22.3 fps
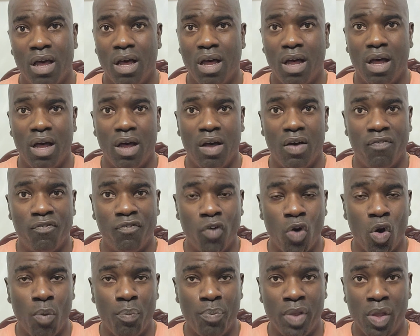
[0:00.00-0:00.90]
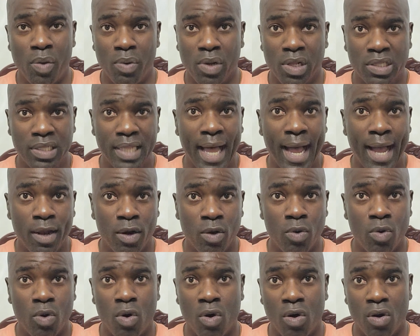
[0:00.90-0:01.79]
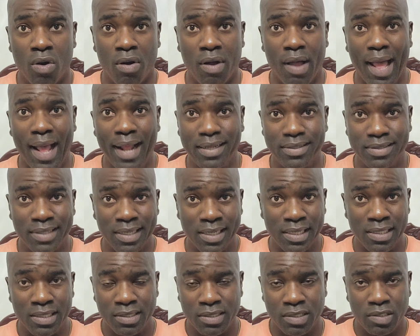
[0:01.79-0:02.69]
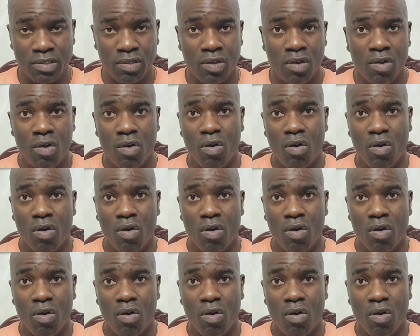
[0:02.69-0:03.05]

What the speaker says: phone bill with Claro or Altis,